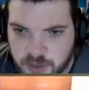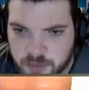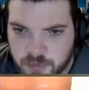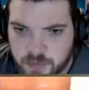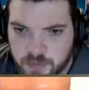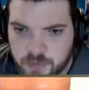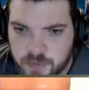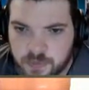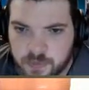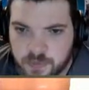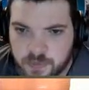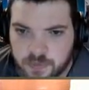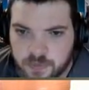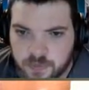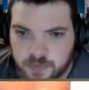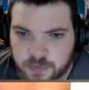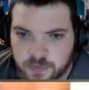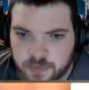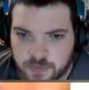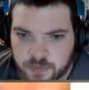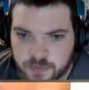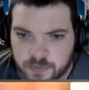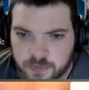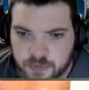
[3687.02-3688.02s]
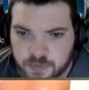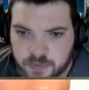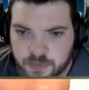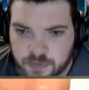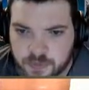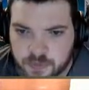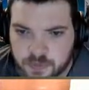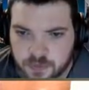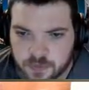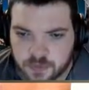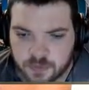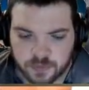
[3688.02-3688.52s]
saying. So
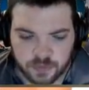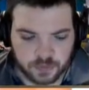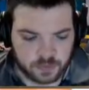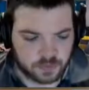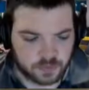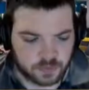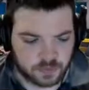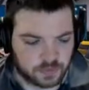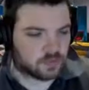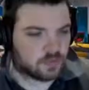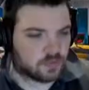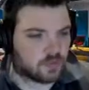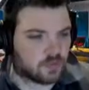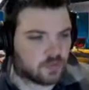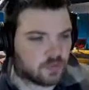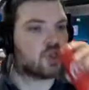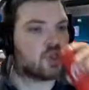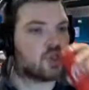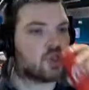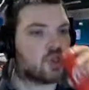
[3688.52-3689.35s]
I think,